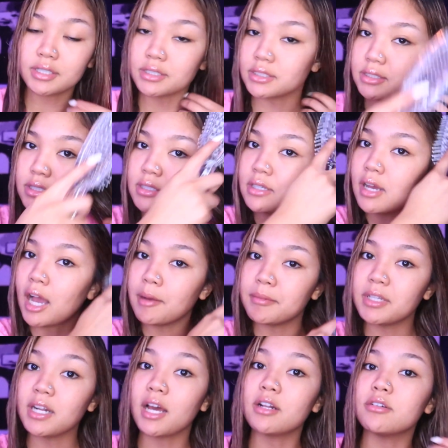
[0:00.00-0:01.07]
is, I
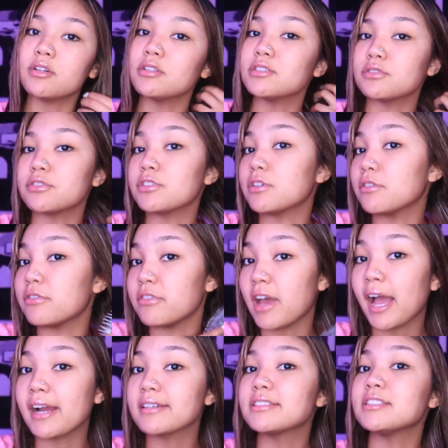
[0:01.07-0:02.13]
mean, I don't know this for a
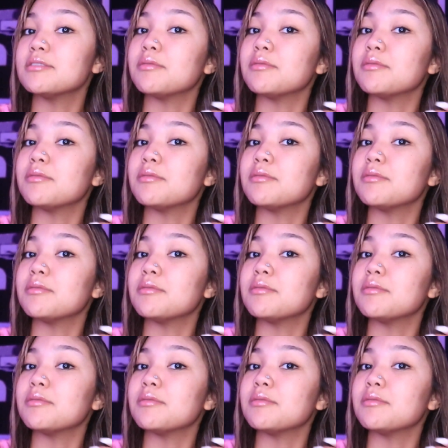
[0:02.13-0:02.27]
fact,